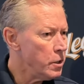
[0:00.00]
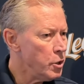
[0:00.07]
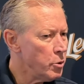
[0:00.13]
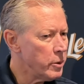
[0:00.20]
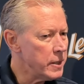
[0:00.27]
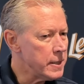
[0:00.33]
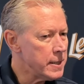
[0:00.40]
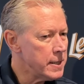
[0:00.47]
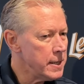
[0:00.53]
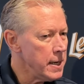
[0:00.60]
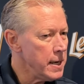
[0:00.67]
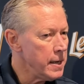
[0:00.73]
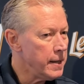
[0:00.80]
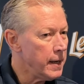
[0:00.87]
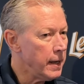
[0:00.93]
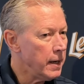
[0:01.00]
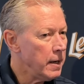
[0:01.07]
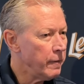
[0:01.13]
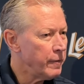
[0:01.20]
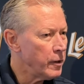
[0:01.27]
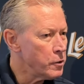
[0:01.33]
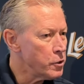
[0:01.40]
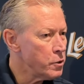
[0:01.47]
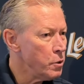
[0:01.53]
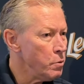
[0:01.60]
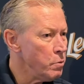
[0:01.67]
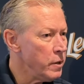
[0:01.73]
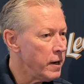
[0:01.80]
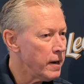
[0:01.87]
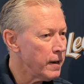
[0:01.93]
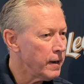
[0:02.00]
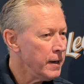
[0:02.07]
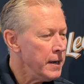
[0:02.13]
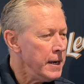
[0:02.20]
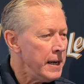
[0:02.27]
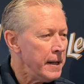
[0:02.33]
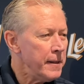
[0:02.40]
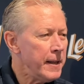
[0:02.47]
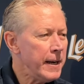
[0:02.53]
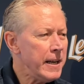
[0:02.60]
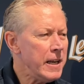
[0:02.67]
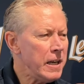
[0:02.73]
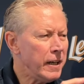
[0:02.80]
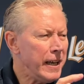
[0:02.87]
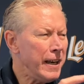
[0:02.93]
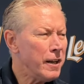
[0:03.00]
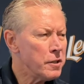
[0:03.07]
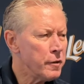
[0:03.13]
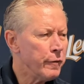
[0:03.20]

you can see that if there's 2 there, then he'd get it to